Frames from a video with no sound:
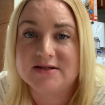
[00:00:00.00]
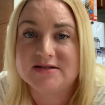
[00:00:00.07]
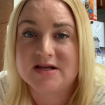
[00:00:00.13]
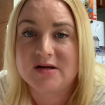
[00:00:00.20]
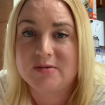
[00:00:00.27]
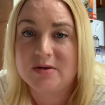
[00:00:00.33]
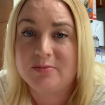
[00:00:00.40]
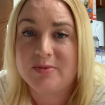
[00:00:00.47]
it's
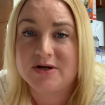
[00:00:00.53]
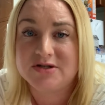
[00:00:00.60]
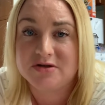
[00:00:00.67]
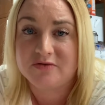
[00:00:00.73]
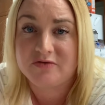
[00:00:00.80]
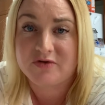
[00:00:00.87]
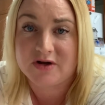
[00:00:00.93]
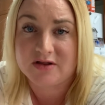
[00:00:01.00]
going to be
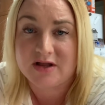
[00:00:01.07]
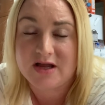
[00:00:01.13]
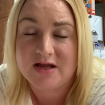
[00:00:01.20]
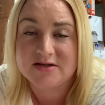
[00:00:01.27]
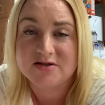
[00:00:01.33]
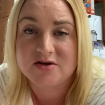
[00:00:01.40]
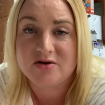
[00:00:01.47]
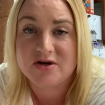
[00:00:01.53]
budget
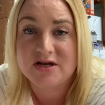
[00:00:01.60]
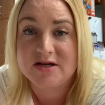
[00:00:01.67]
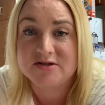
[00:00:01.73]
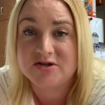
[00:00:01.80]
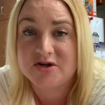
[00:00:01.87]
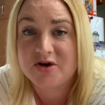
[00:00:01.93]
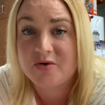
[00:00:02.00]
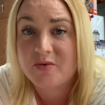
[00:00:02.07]
friendly. So you're
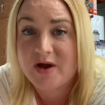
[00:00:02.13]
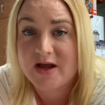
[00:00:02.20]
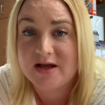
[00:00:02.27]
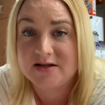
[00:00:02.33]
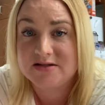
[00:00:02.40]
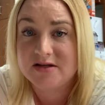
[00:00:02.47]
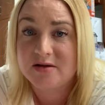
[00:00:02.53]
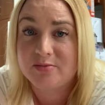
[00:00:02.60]
easing your way
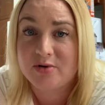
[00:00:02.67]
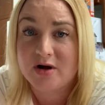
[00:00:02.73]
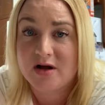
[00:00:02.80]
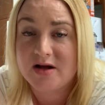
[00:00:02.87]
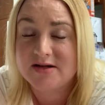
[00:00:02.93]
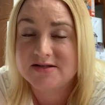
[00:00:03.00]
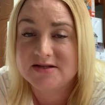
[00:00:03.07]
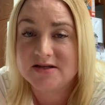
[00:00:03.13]
into the
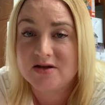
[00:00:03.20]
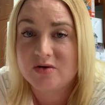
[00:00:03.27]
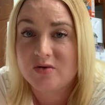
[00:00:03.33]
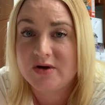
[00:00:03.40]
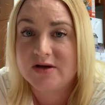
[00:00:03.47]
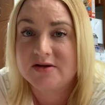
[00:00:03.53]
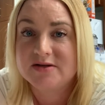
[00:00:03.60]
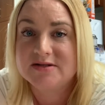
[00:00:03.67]
products and the
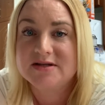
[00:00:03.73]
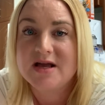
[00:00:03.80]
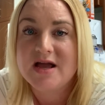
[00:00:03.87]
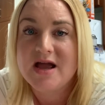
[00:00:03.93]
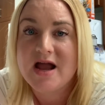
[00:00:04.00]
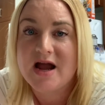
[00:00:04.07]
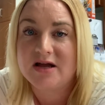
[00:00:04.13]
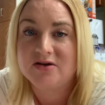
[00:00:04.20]
oils,
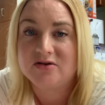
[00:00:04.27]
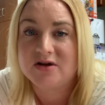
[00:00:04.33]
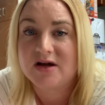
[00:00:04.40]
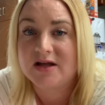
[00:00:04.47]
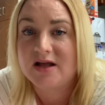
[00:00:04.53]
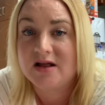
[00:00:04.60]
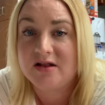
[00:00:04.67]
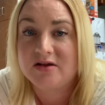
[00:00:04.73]
and you're
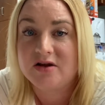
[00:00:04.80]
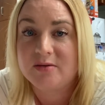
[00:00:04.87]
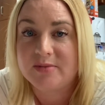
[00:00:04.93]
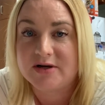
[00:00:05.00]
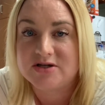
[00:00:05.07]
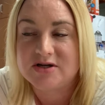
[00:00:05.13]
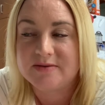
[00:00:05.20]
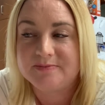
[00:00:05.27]
not killing your
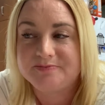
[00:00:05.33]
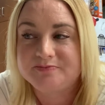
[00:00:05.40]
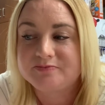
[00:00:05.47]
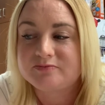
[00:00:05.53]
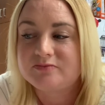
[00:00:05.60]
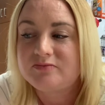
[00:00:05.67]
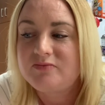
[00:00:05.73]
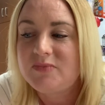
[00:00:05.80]
budget.
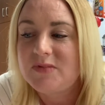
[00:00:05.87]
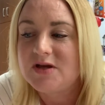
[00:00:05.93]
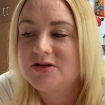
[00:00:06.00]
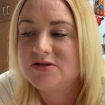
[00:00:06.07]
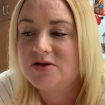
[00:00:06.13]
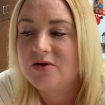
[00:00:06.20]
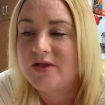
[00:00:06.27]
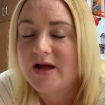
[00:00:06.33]

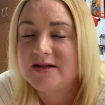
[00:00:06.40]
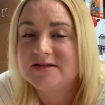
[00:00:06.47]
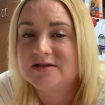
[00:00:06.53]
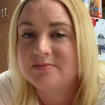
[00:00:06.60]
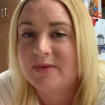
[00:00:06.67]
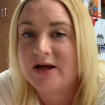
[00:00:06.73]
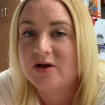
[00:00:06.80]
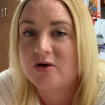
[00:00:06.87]
So
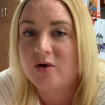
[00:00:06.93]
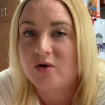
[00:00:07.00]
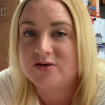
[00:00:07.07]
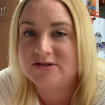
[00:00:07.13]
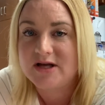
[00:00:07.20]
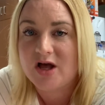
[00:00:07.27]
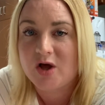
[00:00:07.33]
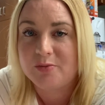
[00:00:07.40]
that's my goal,
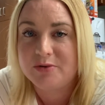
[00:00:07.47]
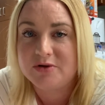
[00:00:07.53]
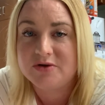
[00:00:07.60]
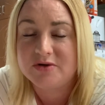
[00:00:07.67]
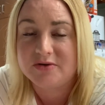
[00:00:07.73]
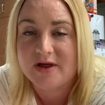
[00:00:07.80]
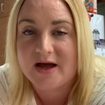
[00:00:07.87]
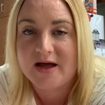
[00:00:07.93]
to help you
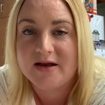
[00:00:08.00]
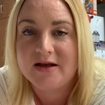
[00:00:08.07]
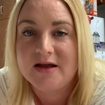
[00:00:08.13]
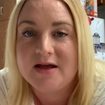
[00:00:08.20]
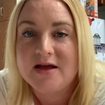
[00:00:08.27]
do that.